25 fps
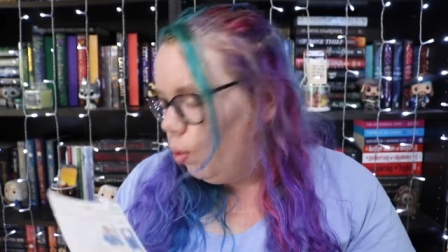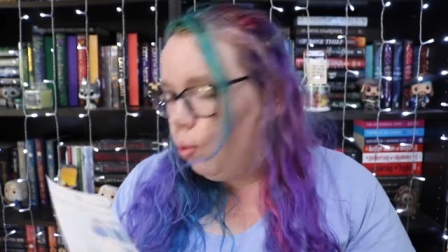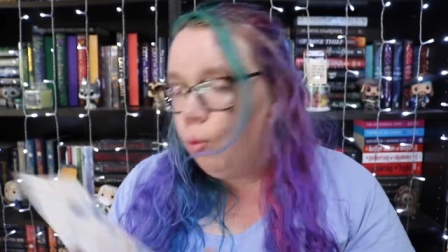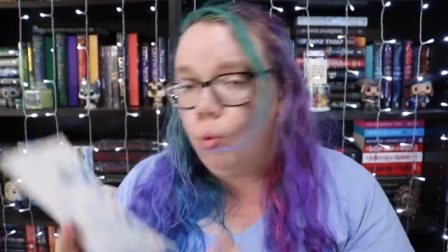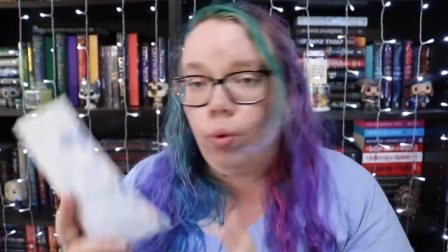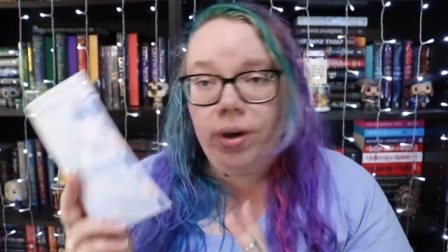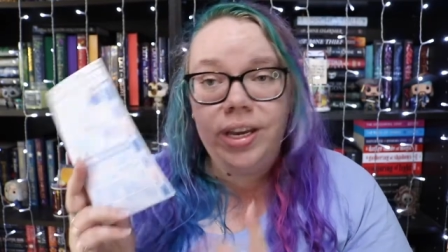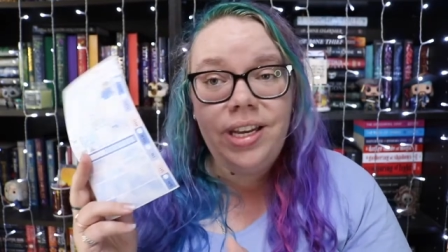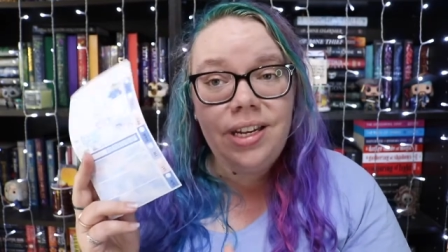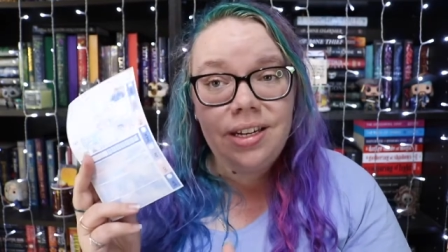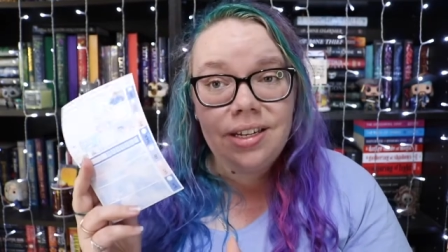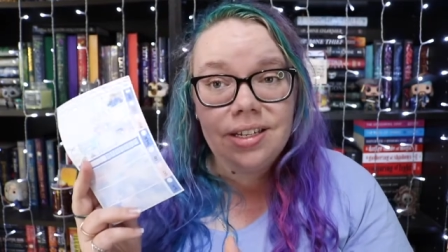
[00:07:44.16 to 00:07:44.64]

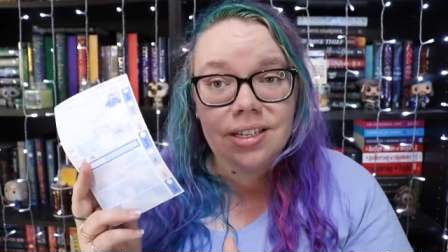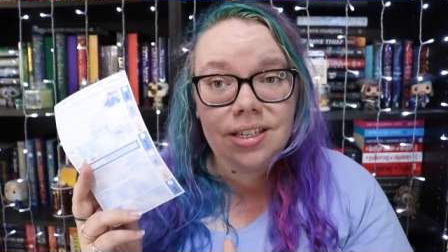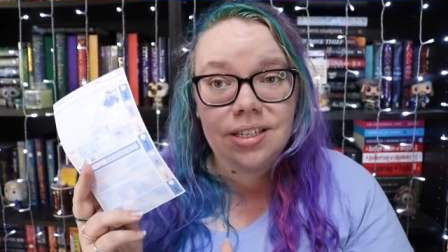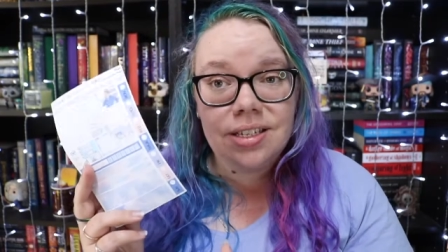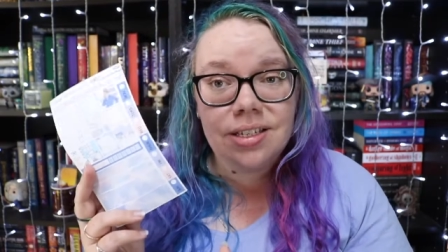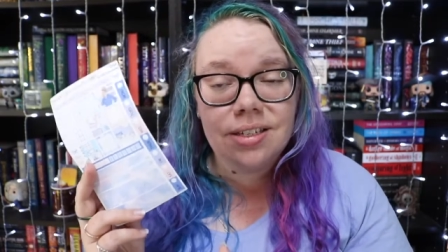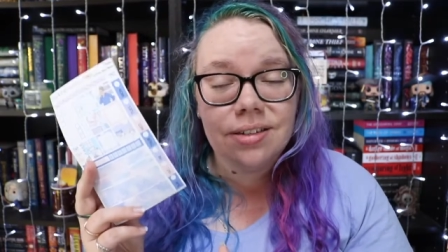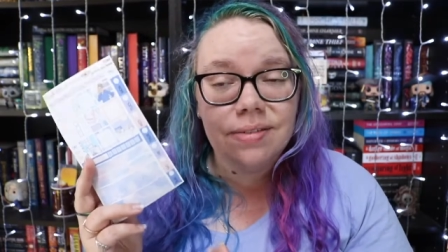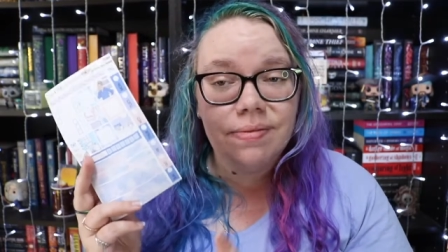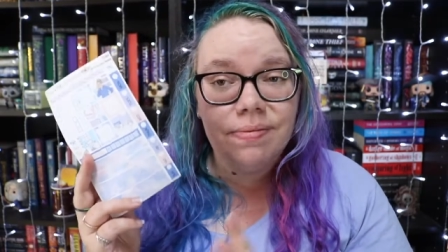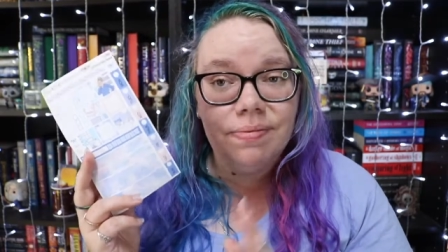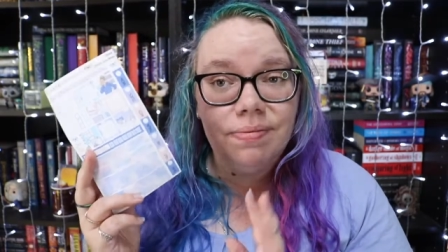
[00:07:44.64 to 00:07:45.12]

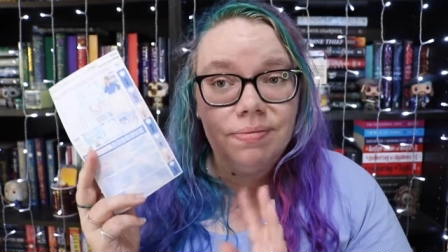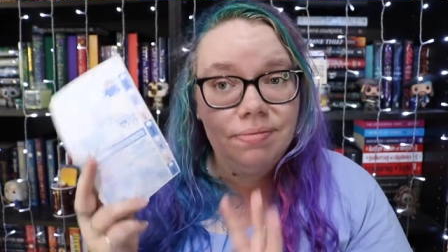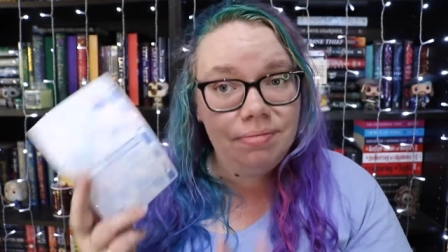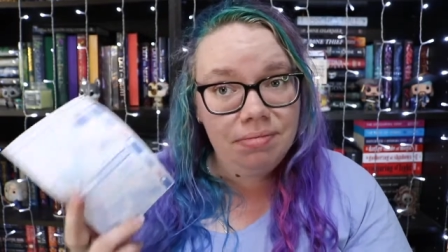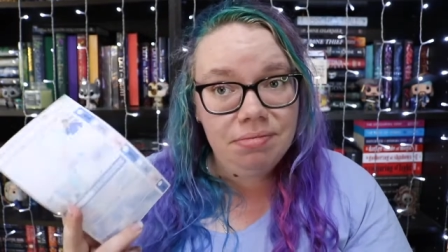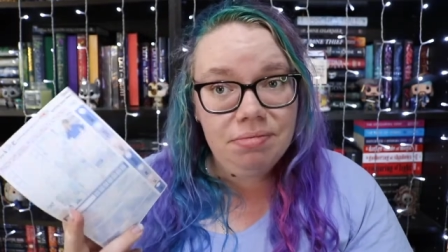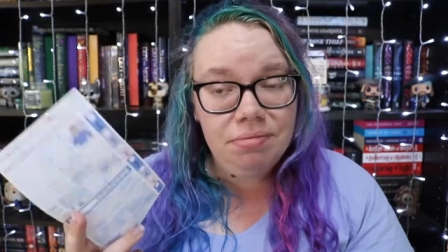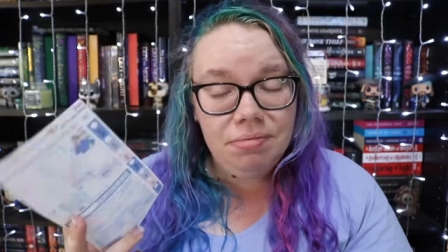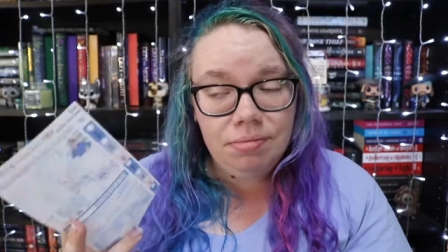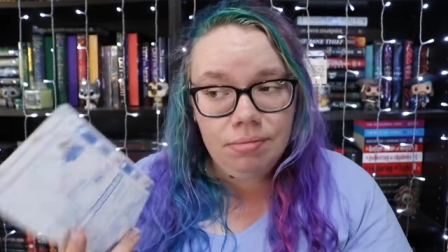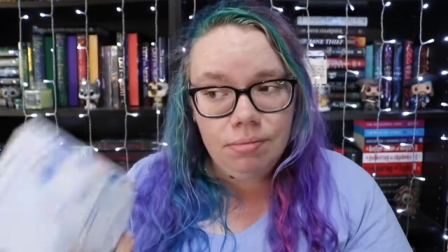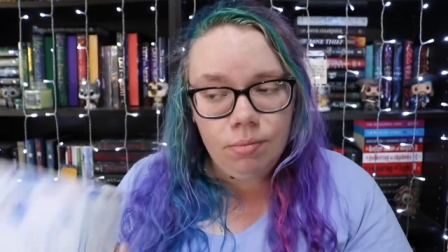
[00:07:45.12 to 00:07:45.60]
Weeks
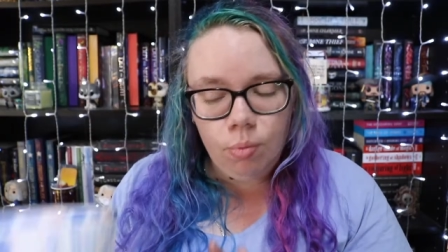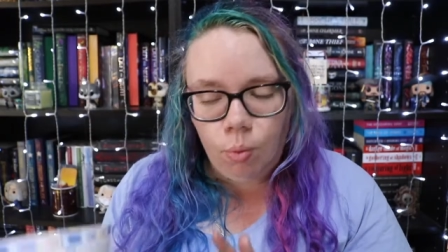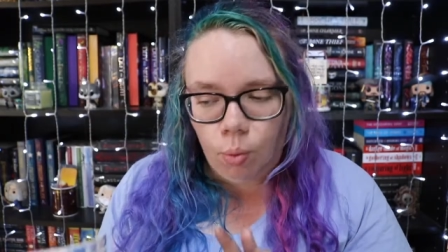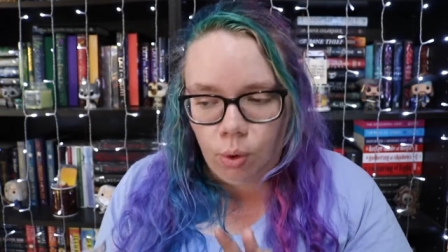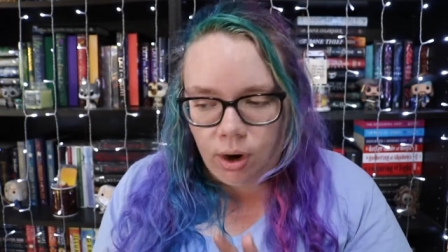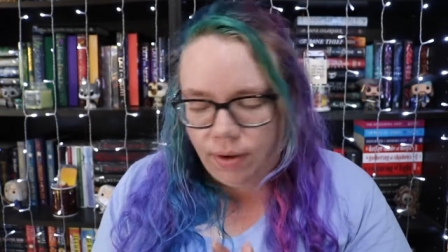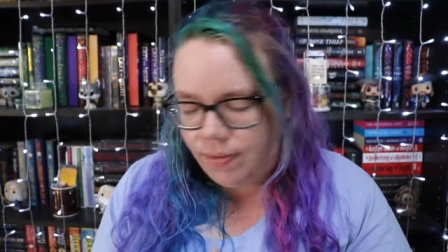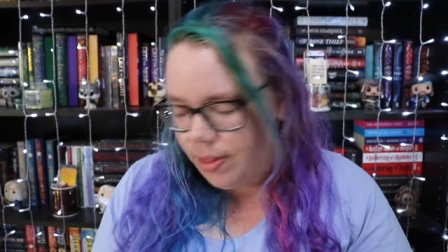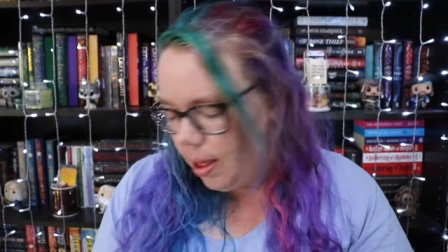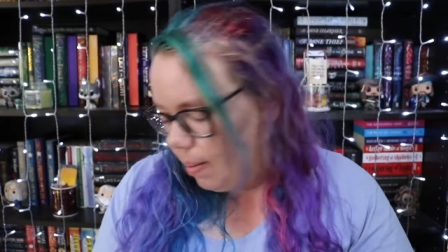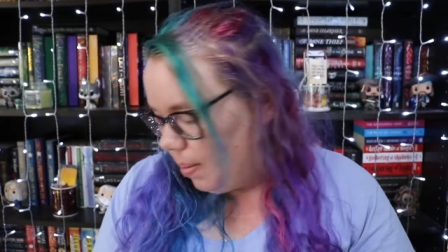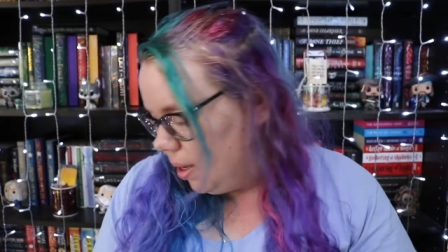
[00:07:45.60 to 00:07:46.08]

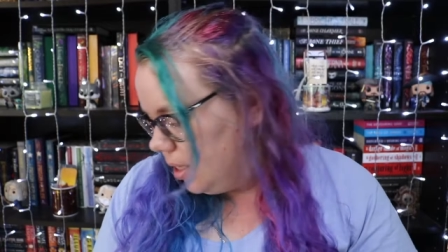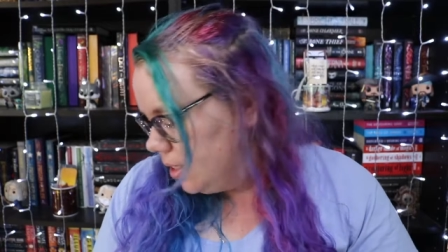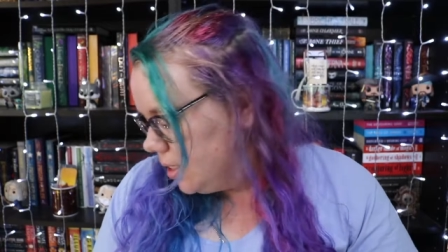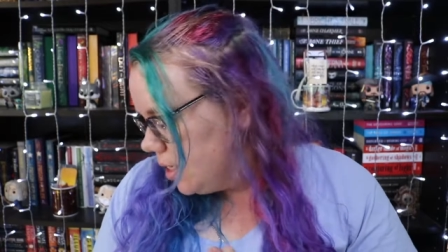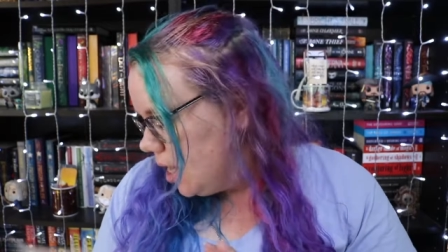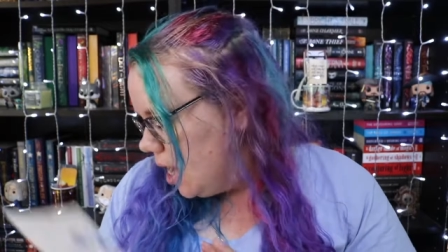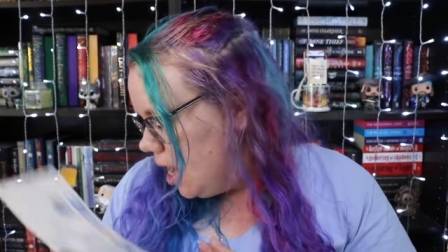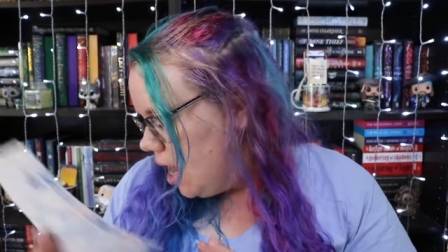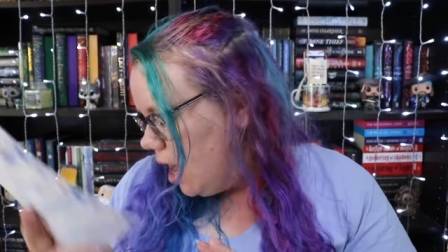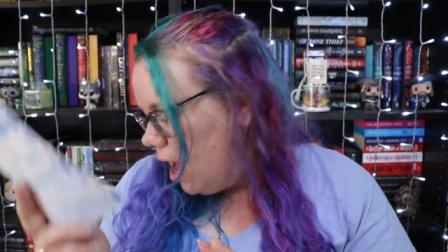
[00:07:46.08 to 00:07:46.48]
whatever that means.